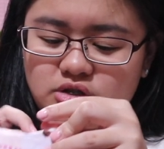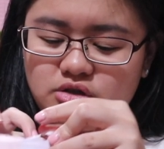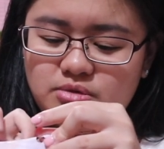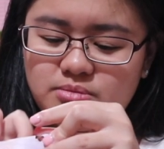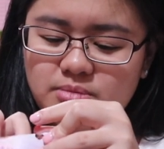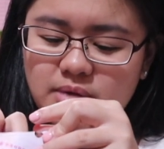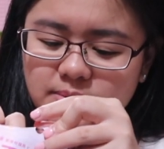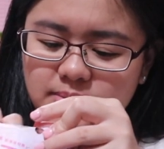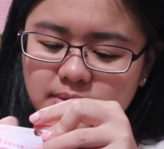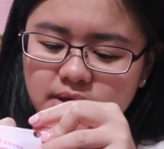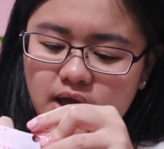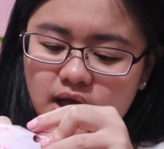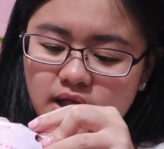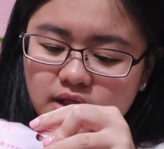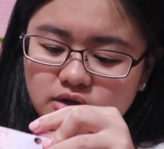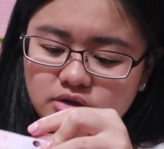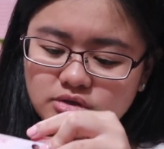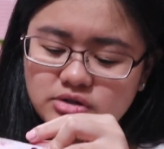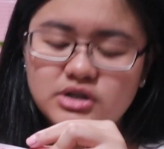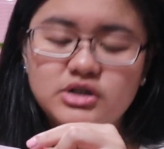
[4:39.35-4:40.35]
So maybe
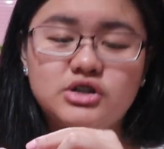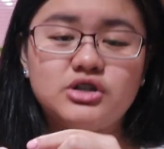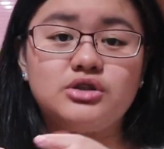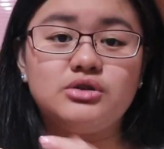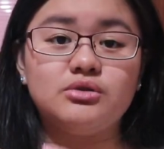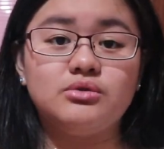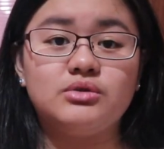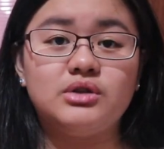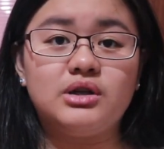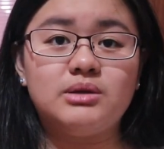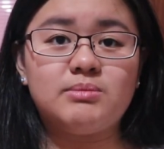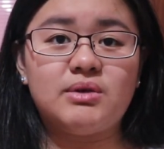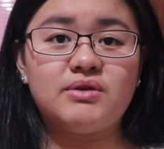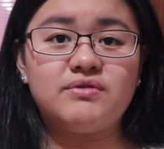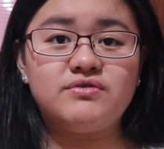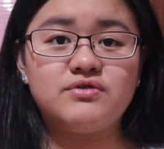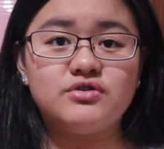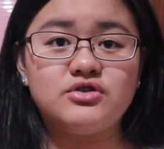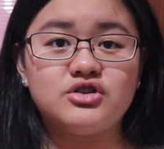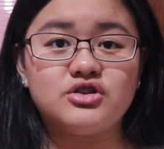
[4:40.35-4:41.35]
I'll use it soon in my
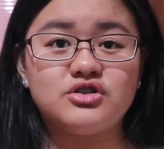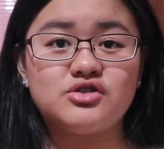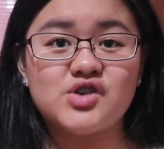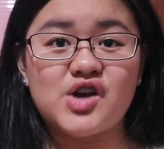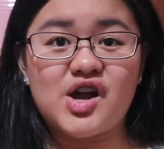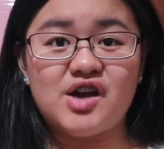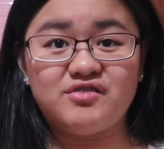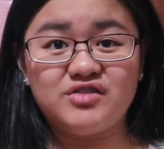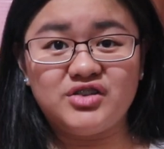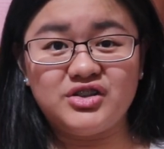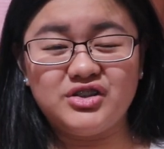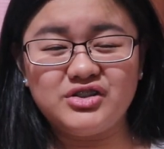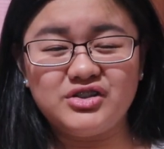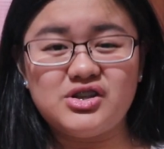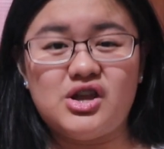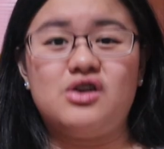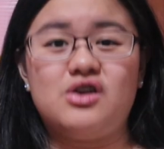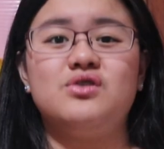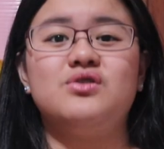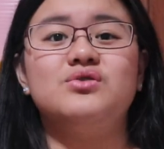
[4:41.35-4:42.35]
future travels.
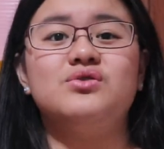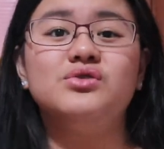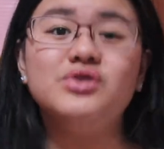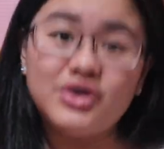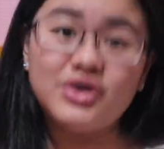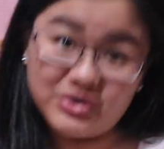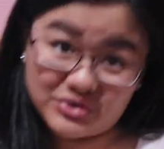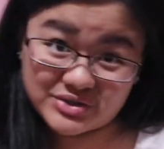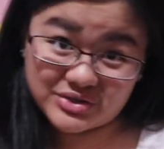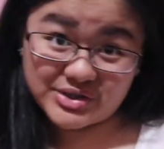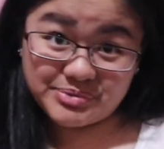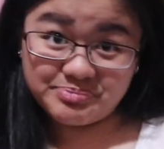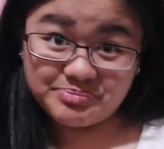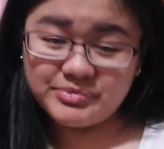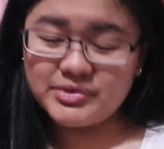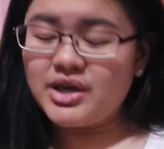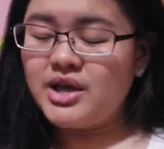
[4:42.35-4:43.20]
Who knows?